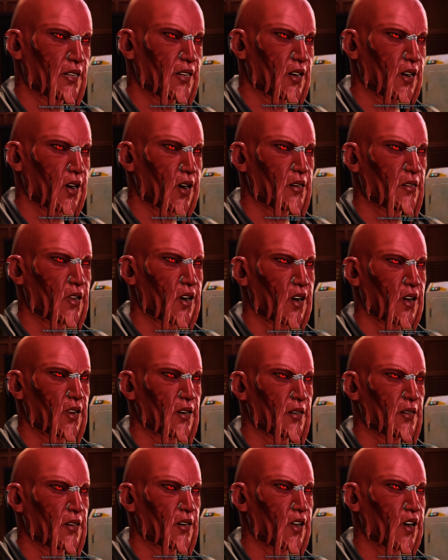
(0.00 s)
We
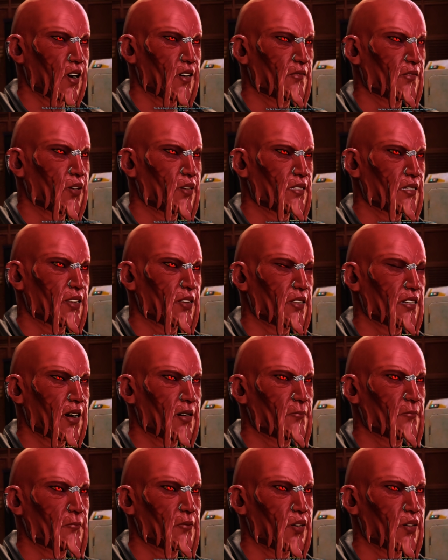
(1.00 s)
alone oversee the
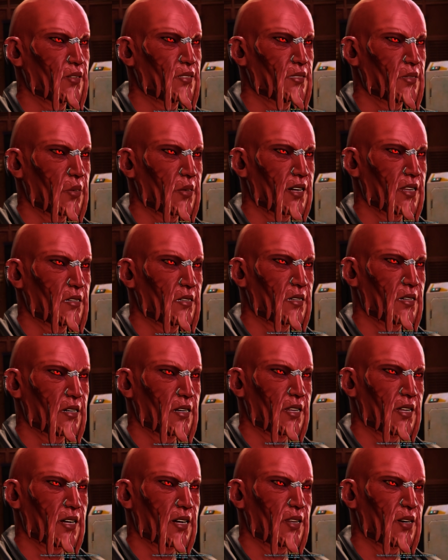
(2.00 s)
Emperor's
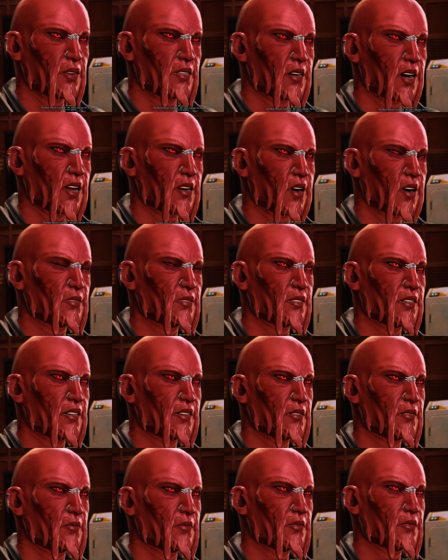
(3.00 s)
will in the
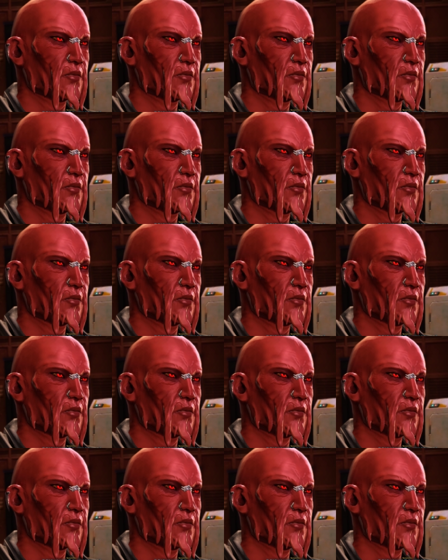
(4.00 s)
galaxy.